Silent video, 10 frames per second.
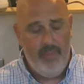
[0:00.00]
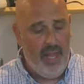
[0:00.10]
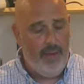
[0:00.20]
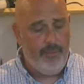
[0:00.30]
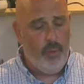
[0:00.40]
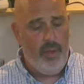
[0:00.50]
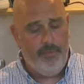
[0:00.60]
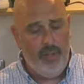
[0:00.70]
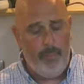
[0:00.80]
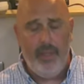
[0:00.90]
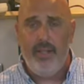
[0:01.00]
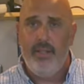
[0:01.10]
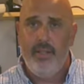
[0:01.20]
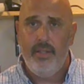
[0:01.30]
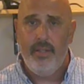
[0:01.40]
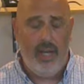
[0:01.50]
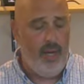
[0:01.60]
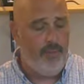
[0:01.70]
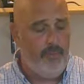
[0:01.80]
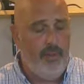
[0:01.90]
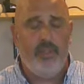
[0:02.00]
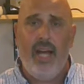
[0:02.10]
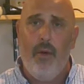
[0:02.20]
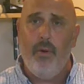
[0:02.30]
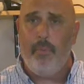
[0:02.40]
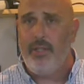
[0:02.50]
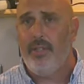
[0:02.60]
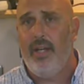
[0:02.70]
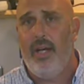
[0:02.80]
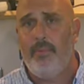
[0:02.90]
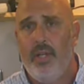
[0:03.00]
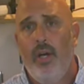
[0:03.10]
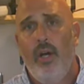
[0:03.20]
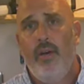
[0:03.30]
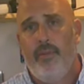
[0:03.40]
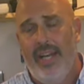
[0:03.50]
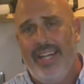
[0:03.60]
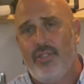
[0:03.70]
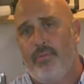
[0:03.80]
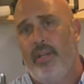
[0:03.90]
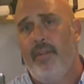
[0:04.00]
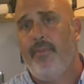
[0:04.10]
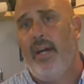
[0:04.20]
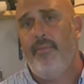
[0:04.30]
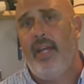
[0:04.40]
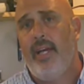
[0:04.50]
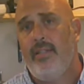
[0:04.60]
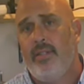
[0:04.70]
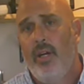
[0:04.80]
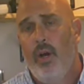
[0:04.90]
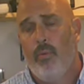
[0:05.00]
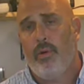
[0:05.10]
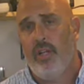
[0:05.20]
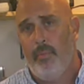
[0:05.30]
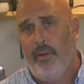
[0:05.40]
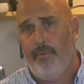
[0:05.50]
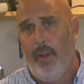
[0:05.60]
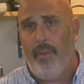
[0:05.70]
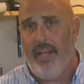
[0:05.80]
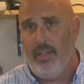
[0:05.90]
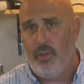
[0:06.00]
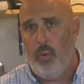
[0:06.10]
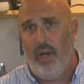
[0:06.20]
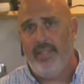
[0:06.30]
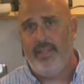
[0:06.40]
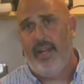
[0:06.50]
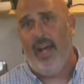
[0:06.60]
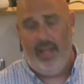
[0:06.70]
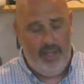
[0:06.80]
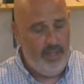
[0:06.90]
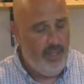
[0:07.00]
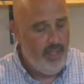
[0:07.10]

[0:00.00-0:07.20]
After we flip it for the first hour a bunch of times, for the next 3 to 5 days, we're going to be flipping it twice a day.